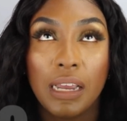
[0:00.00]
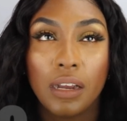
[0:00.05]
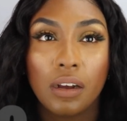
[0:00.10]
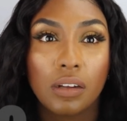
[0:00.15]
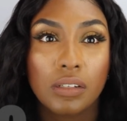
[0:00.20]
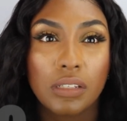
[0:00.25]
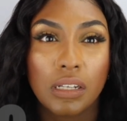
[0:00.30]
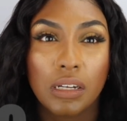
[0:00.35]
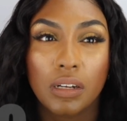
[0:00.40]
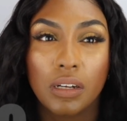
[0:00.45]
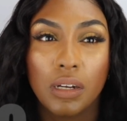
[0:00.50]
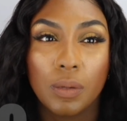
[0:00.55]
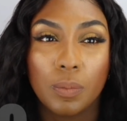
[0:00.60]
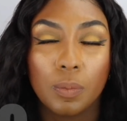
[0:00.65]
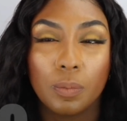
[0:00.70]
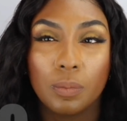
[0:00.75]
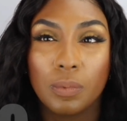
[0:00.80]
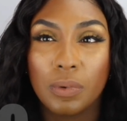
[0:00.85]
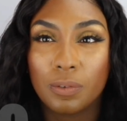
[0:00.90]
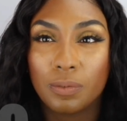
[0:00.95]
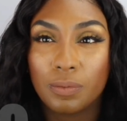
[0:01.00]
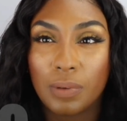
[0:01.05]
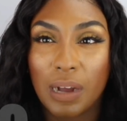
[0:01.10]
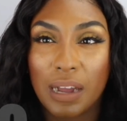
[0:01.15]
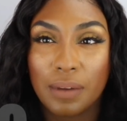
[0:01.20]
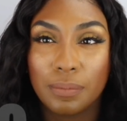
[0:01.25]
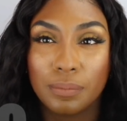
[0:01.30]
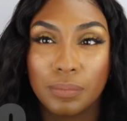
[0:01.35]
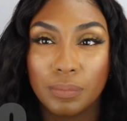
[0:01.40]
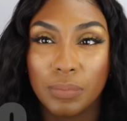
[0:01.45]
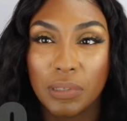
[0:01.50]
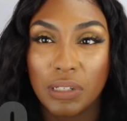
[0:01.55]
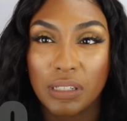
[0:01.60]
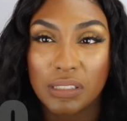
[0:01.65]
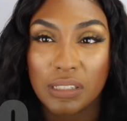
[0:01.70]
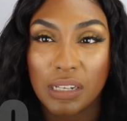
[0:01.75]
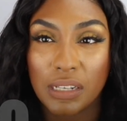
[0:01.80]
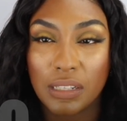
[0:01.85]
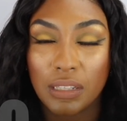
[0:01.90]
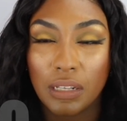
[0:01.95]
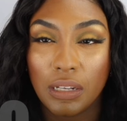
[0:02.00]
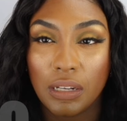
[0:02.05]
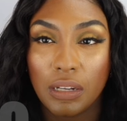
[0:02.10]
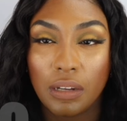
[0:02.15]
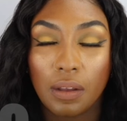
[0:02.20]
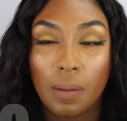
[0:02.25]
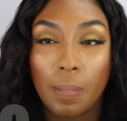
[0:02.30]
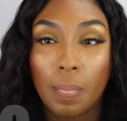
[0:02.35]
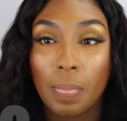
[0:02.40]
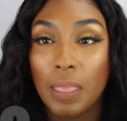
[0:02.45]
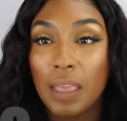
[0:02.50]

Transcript: costs like a couple, $5, I think.